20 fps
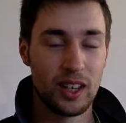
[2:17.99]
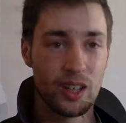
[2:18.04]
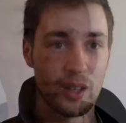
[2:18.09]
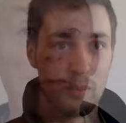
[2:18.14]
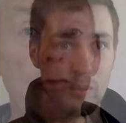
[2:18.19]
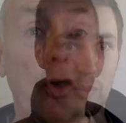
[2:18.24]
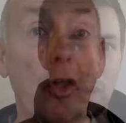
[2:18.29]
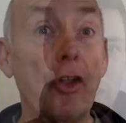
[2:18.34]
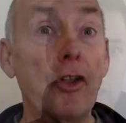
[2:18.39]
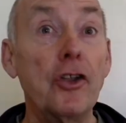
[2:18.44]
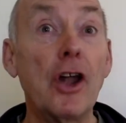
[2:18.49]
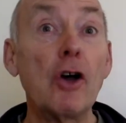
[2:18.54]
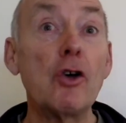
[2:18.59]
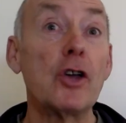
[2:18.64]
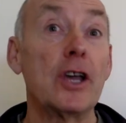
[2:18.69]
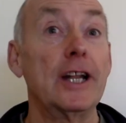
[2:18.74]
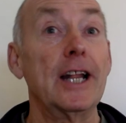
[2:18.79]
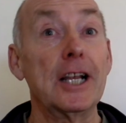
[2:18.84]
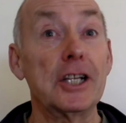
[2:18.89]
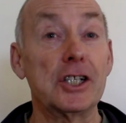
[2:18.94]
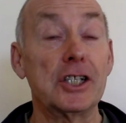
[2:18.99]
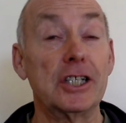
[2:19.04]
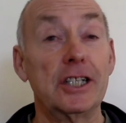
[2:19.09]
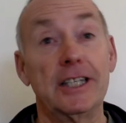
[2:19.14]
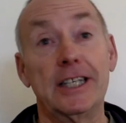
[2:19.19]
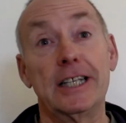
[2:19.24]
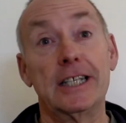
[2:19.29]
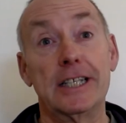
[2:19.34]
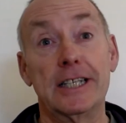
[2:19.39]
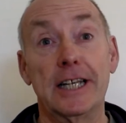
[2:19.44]
We've got no connection to
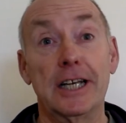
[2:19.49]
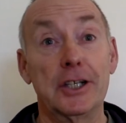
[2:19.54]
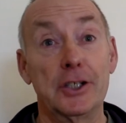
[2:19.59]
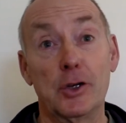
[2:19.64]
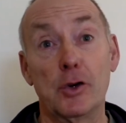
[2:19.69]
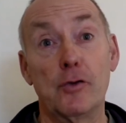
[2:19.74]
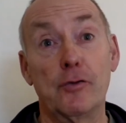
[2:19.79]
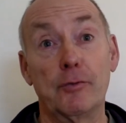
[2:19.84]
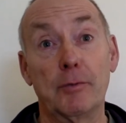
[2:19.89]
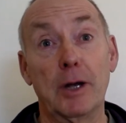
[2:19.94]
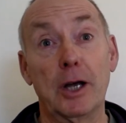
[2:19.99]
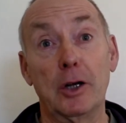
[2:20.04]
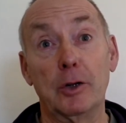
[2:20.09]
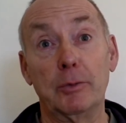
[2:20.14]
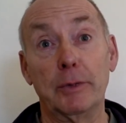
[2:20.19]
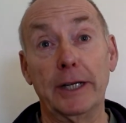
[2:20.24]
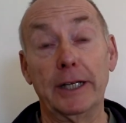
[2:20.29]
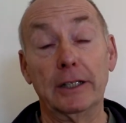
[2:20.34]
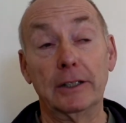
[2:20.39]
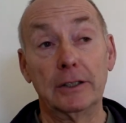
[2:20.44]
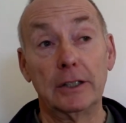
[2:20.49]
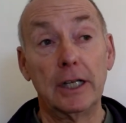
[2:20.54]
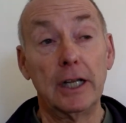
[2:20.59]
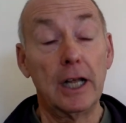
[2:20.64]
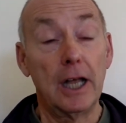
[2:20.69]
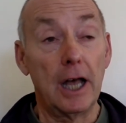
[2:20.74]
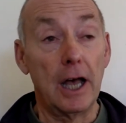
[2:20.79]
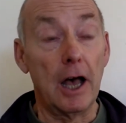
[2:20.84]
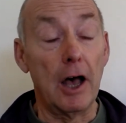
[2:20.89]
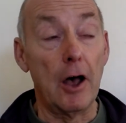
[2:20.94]
the internet at all from home now.
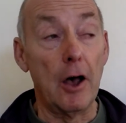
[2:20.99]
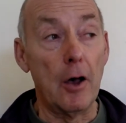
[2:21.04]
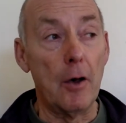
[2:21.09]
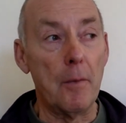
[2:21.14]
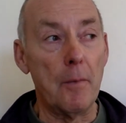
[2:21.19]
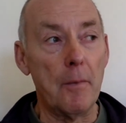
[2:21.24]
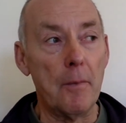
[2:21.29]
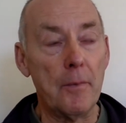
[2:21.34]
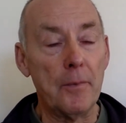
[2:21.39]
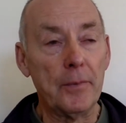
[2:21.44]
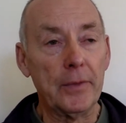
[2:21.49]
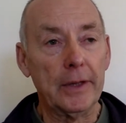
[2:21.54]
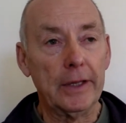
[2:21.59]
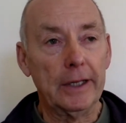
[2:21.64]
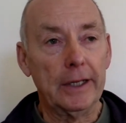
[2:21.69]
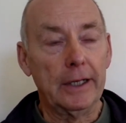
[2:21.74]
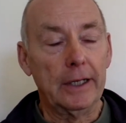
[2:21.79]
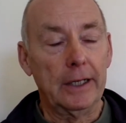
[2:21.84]
Mm. Um,